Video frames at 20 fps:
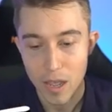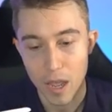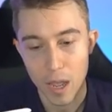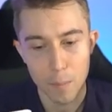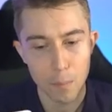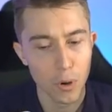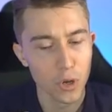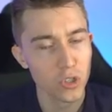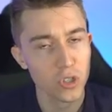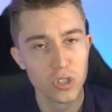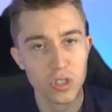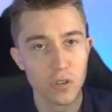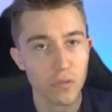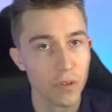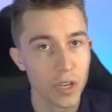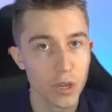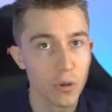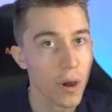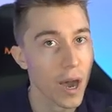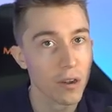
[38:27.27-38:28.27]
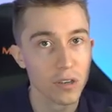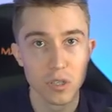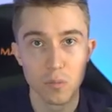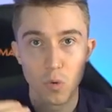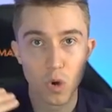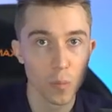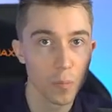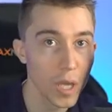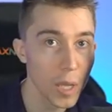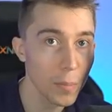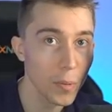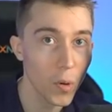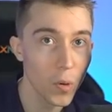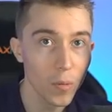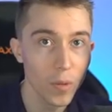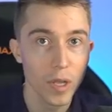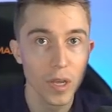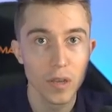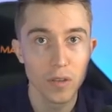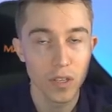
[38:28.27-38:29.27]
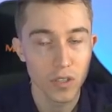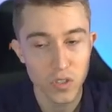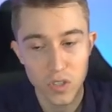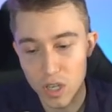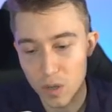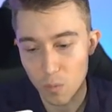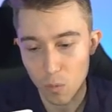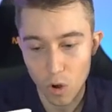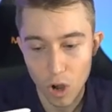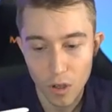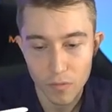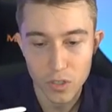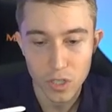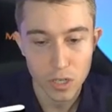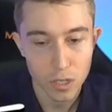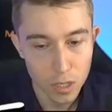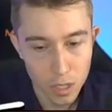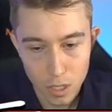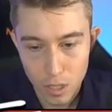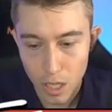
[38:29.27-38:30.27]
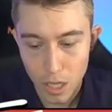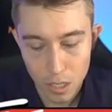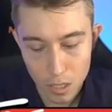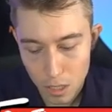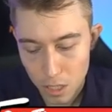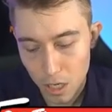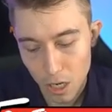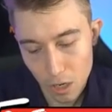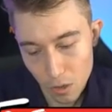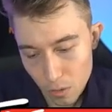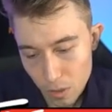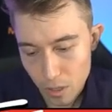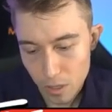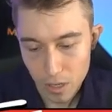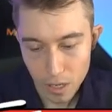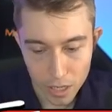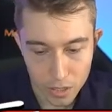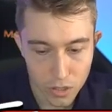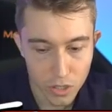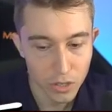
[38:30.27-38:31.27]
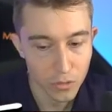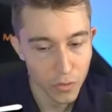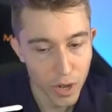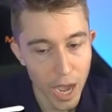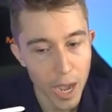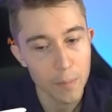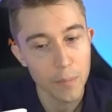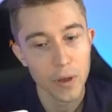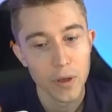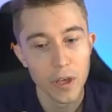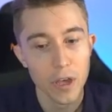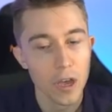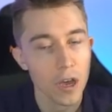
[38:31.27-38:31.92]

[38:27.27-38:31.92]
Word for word: It pushes the video out to more people. They see it more often. And then, you know, it's a good vibe.